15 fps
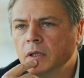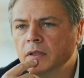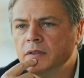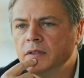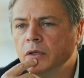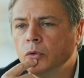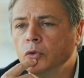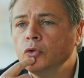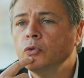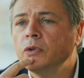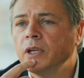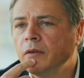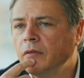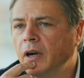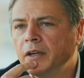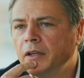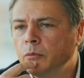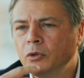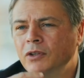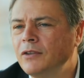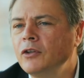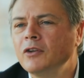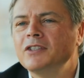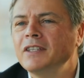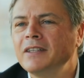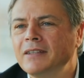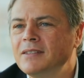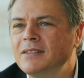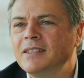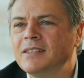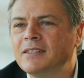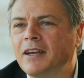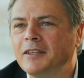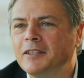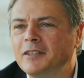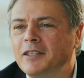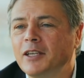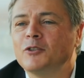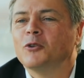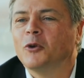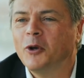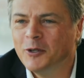let's say, UK variant, but nothing is decided yet. So